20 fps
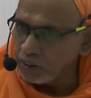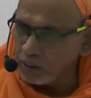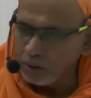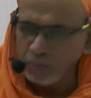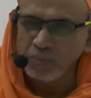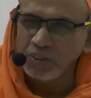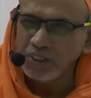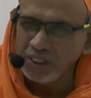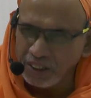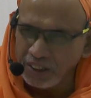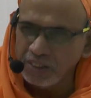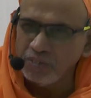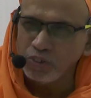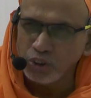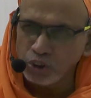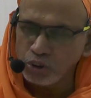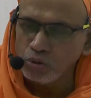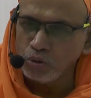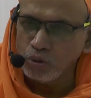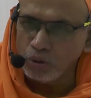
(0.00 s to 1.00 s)
something he
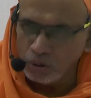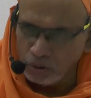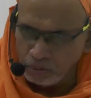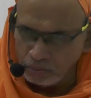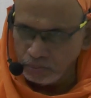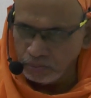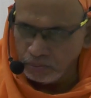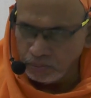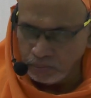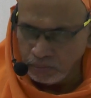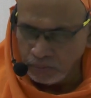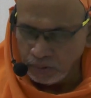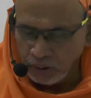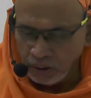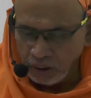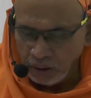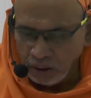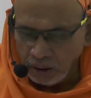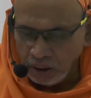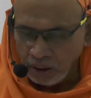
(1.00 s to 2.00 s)
was told.
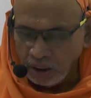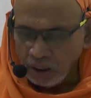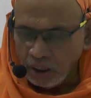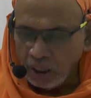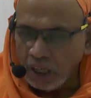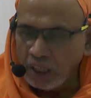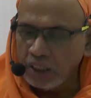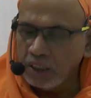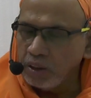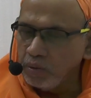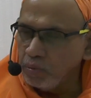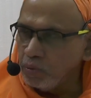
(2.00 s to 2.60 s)
And he